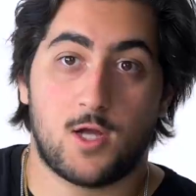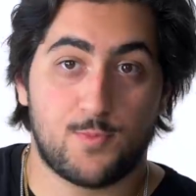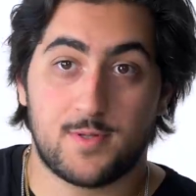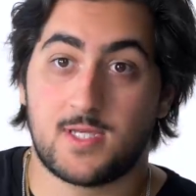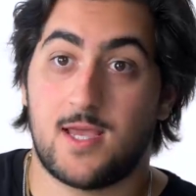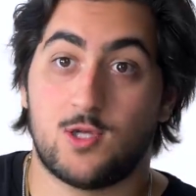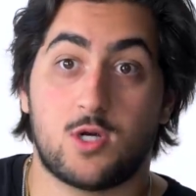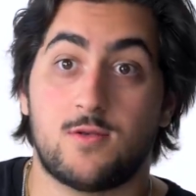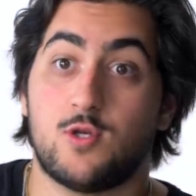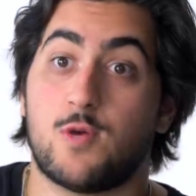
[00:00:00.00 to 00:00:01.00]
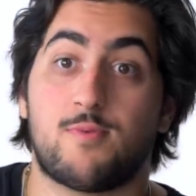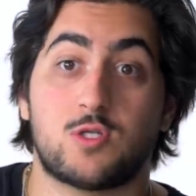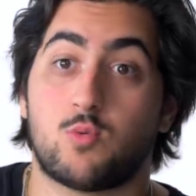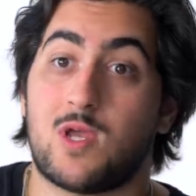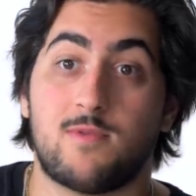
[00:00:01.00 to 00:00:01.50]
hundred percent. You could, you could
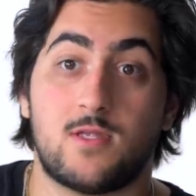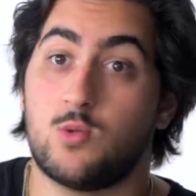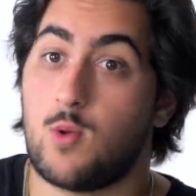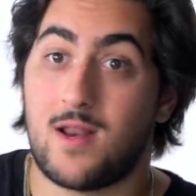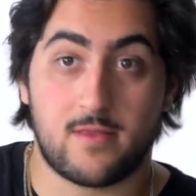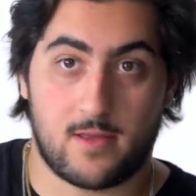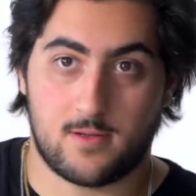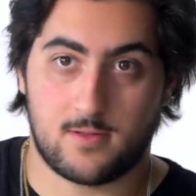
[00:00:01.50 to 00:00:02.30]
persuade me to do anything.